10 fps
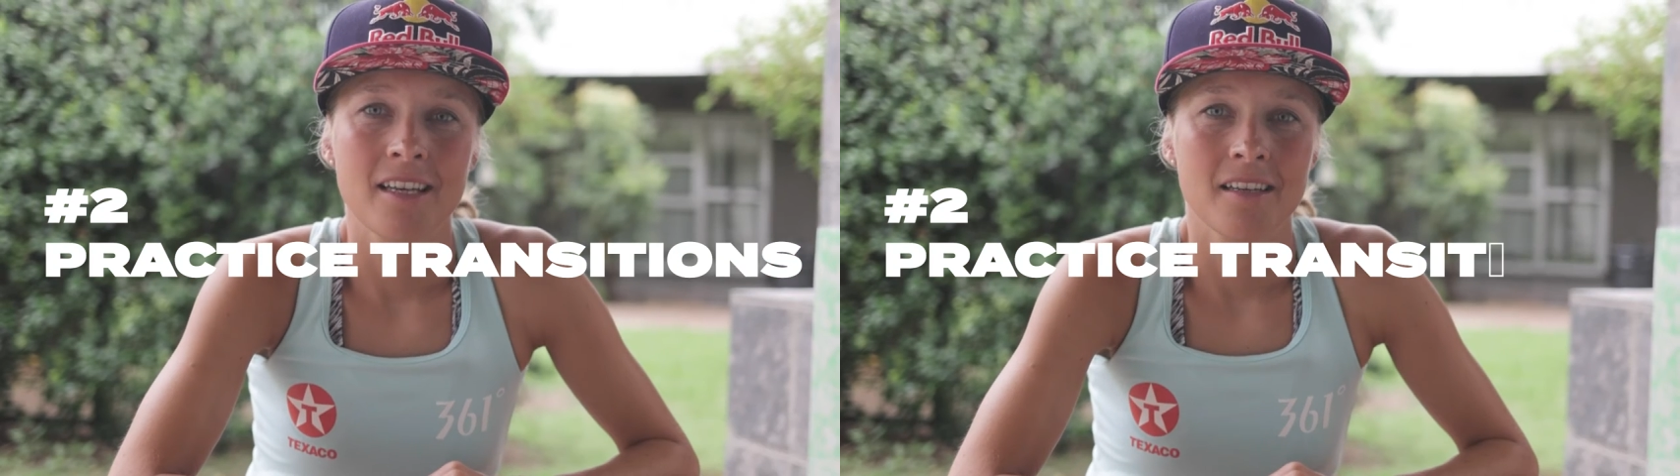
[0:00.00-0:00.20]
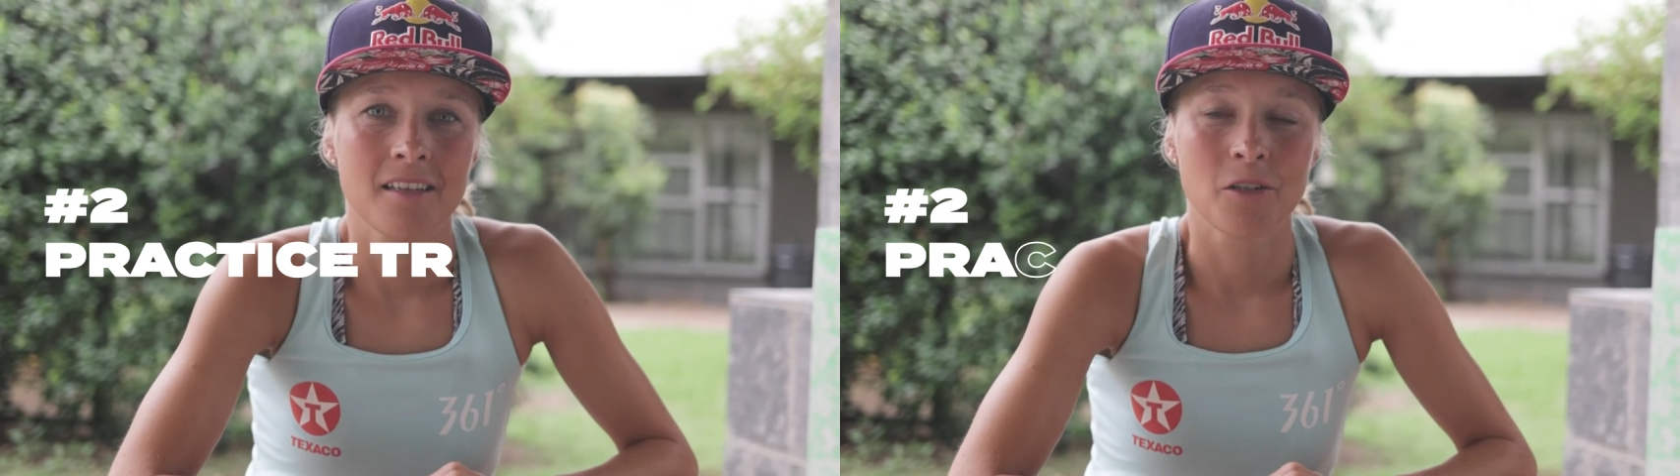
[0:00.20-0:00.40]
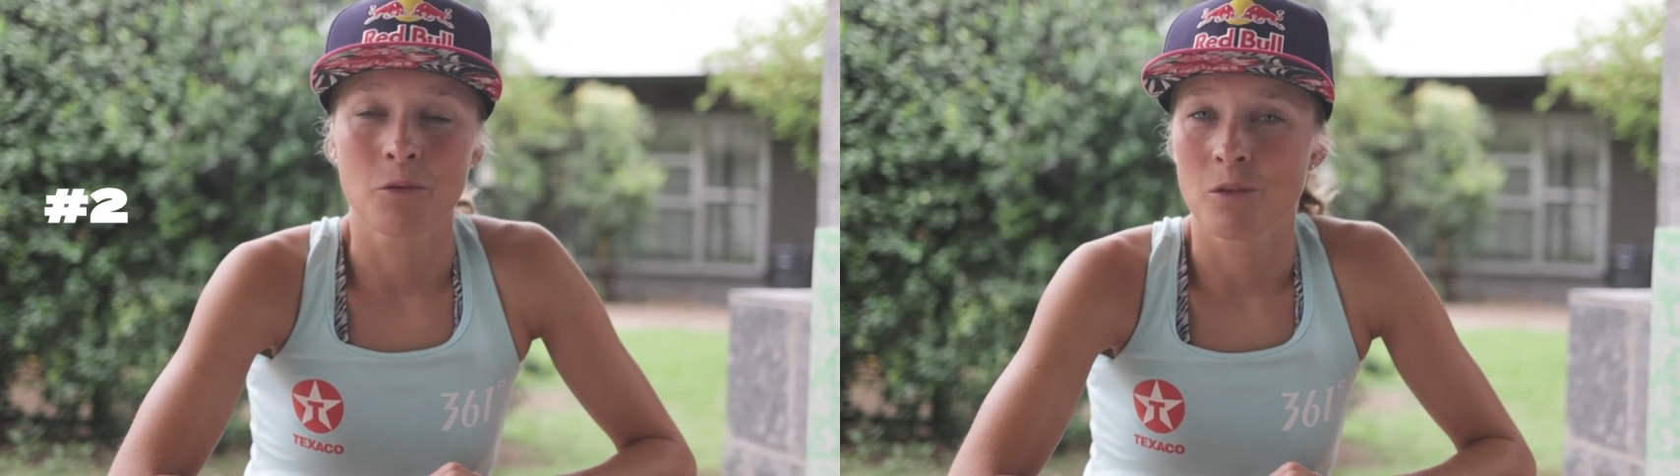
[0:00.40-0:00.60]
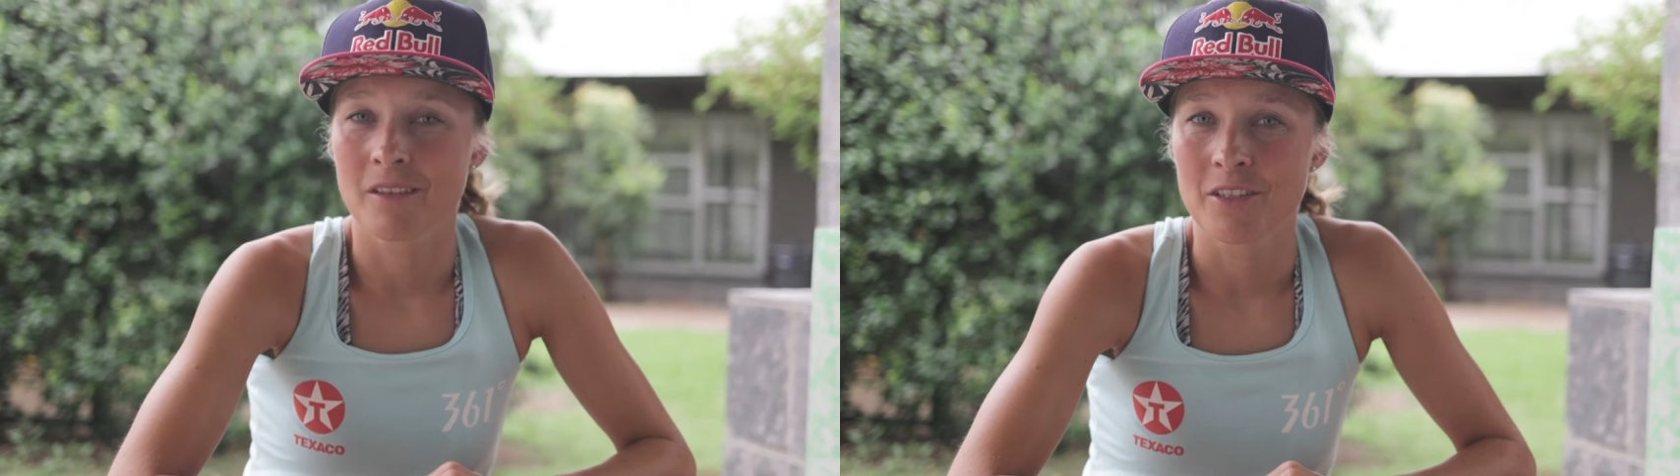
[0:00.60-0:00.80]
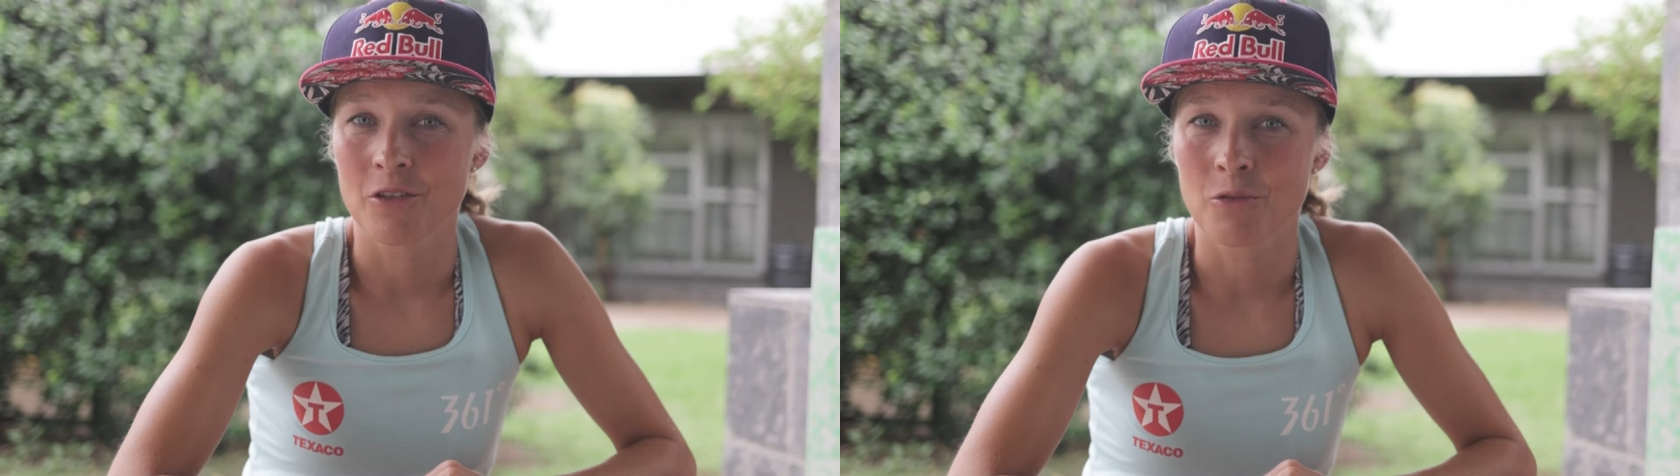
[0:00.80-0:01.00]
You will
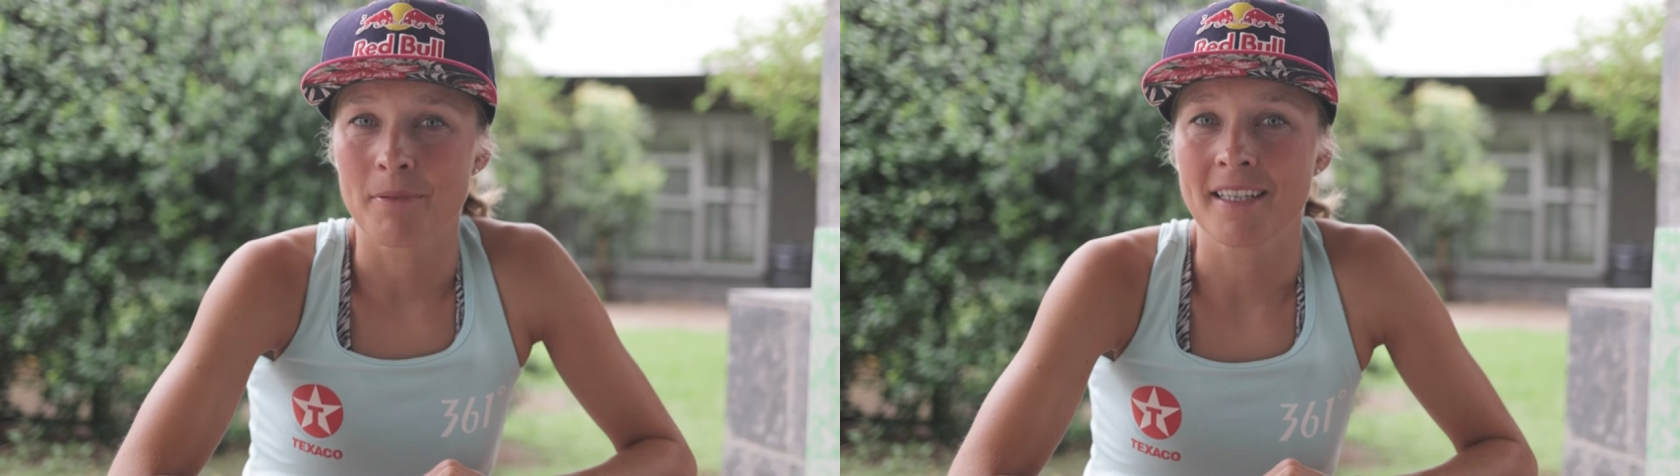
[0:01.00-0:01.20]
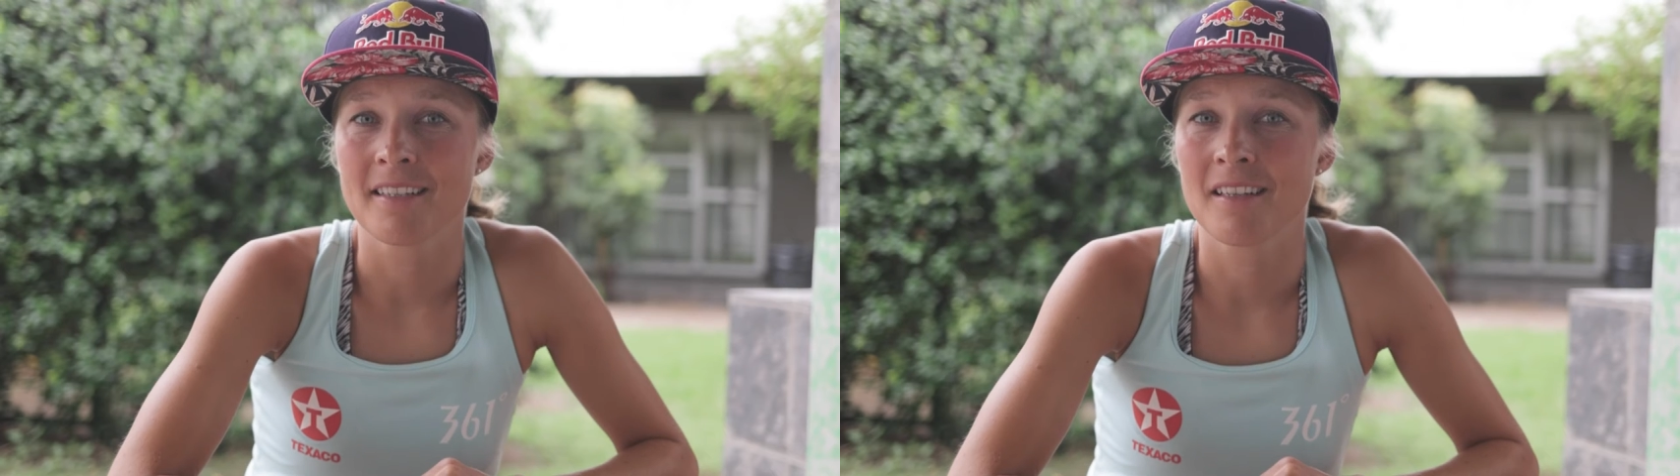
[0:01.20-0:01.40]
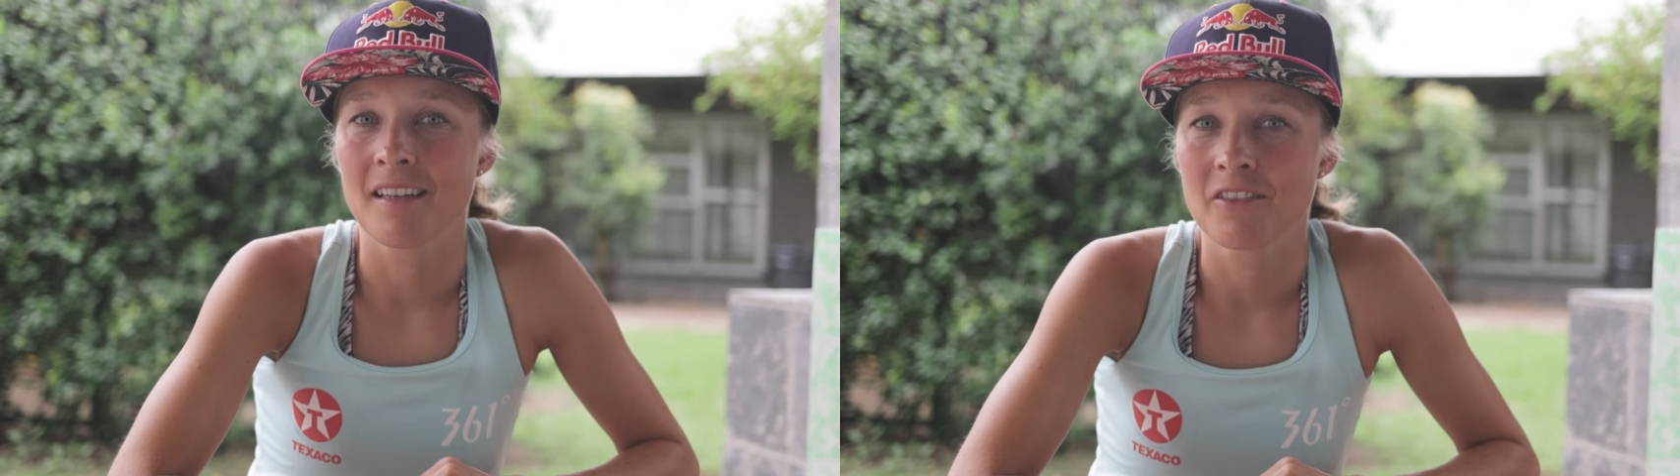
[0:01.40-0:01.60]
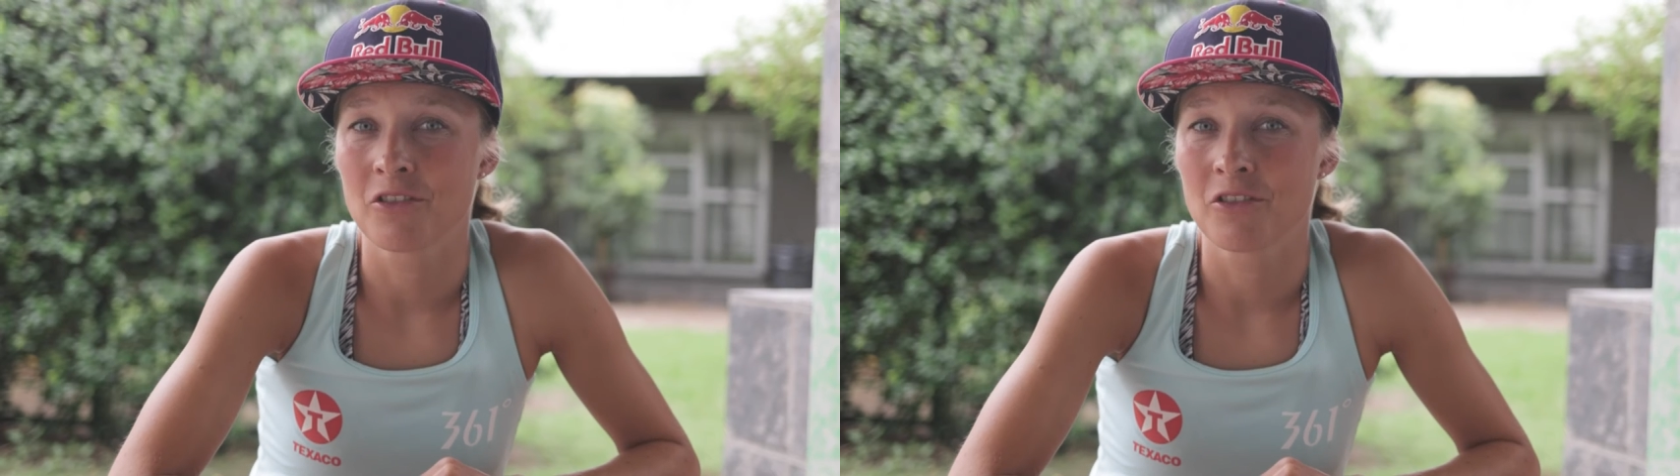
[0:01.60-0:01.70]
need to practice